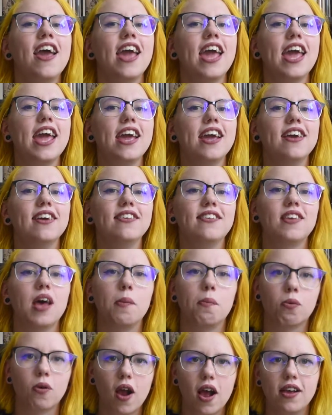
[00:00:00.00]
is
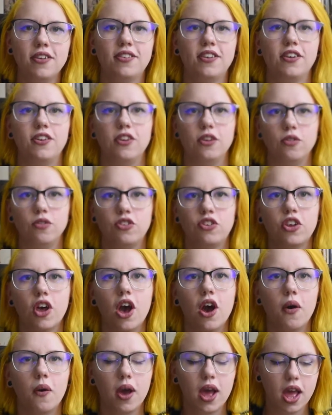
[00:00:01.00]
a prostitute.
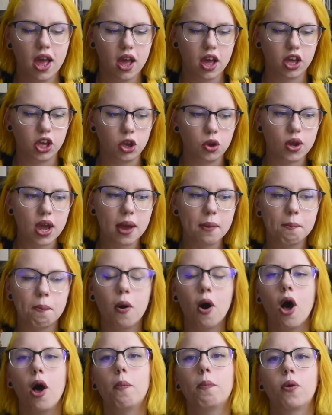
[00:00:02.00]
So you get
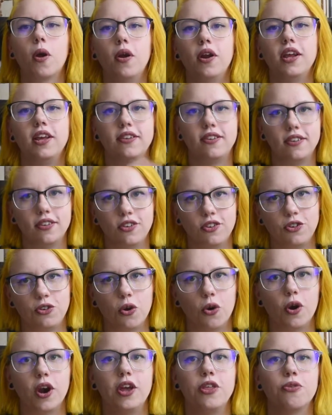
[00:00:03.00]
Paul Proteus's
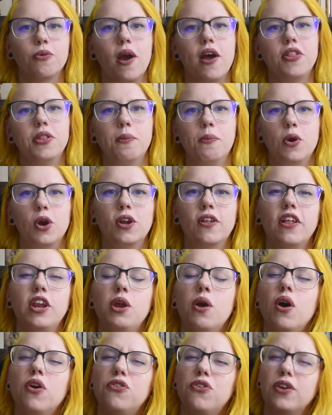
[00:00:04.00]
story throughout the book, and then
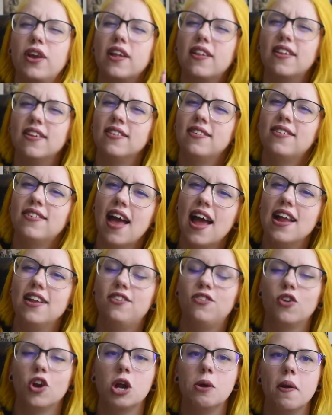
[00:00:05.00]
you also get this side
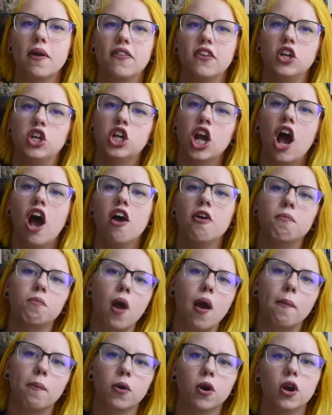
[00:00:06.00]
story about the Shah of
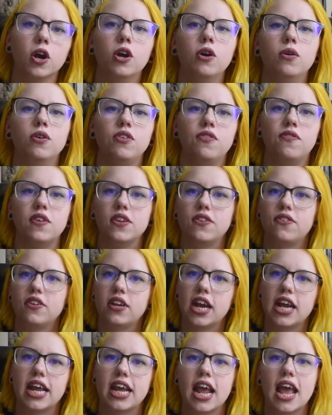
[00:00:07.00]
Bratpur who is
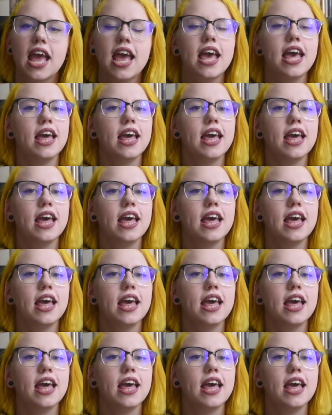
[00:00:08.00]
visiting